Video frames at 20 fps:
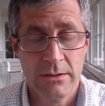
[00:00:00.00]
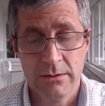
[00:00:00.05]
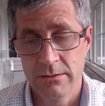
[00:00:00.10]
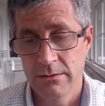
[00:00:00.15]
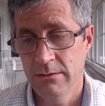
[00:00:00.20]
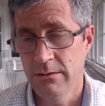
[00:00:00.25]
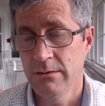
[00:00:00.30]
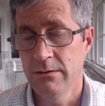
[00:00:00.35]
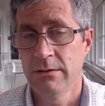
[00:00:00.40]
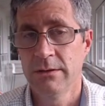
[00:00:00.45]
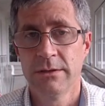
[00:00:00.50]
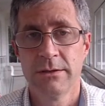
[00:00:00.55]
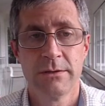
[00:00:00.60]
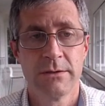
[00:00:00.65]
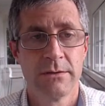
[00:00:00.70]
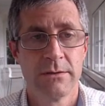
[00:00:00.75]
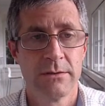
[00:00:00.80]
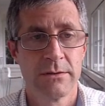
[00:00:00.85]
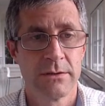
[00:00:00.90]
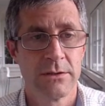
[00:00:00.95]
and
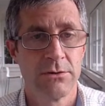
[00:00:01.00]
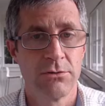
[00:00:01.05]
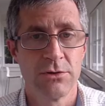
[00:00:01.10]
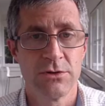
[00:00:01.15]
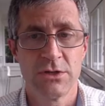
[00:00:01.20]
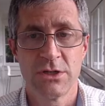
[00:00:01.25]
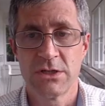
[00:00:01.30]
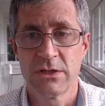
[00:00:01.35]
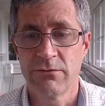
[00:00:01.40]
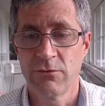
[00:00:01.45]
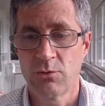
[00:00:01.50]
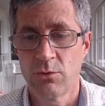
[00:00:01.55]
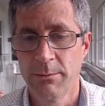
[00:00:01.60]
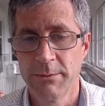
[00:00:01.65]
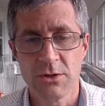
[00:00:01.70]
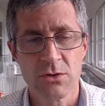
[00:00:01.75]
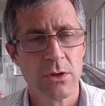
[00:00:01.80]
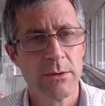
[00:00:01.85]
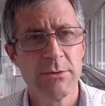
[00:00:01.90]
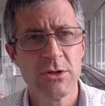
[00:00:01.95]
sterilization of
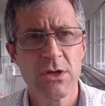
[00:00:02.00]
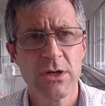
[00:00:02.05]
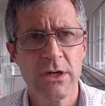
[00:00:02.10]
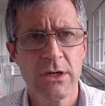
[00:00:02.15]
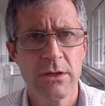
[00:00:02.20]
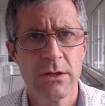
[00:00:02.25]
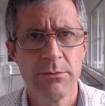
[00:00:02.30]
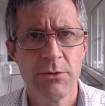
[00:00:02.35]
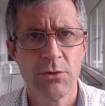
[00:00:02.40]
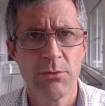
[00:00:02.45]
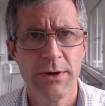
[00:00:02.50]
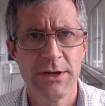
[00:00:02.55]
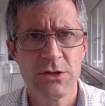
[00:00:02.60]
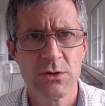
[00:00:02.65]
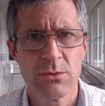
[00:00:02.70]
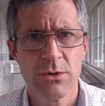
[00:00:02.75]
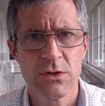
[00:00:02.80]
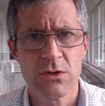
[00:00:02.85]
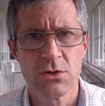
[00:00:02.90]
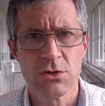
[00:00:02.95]
equipment. So let me remind you
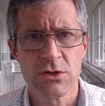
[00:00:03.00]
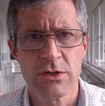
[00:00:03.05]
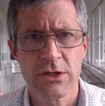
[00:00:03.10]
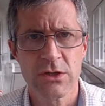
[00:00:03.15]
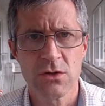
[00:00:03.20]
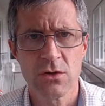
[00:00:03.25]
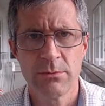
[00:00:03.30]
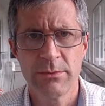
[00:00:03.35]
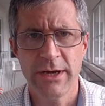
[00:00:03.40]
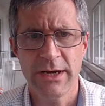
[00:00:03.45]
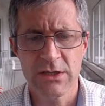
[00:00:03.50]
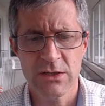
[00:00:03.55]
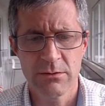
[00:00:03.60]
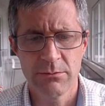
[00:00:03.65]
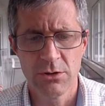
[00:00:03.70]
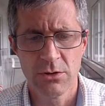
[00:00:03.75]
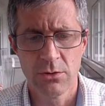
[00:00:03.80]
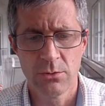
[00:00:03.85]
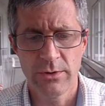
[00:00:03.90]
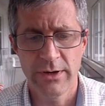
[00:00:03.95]
what this looks like. So I'm going to ask you to be
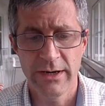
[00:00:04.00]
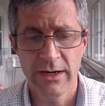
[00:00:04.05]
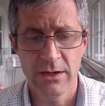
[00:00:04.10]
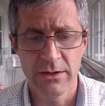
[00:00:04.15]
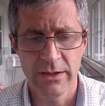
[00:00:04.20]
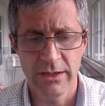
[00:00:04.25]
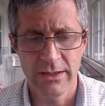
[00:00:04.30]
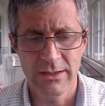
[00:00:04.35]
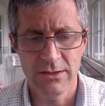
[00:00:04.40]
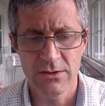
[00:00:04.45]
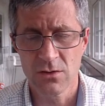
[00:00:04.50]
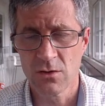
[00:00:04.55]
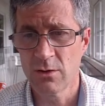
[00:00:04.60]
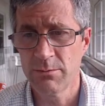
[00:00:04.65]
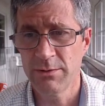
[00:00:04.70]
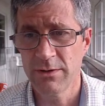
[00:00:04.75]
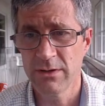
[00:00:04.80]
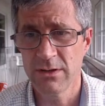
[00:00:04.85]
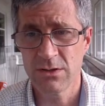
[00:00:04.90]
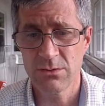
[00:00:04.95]
able to write out and
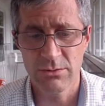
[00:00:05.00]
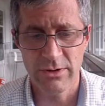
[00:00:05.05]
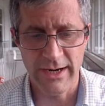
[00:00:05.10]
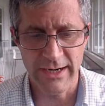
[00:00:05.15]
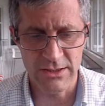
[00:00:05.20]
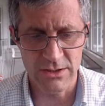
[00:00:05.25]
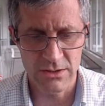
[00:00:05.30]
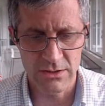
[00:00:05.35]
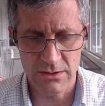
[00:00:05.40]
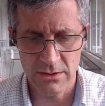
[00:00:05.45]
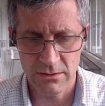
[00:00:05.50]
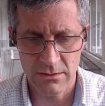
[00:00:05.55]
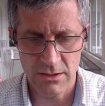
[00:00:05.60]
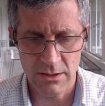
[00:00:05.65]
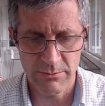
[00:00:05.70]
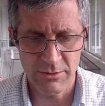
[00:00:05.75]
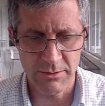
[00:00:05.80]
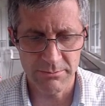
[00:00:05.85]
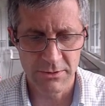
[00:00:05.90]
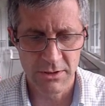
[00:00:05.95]
interpret these reactions that are
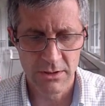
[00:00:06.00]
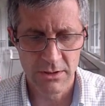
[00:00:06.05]
coming up.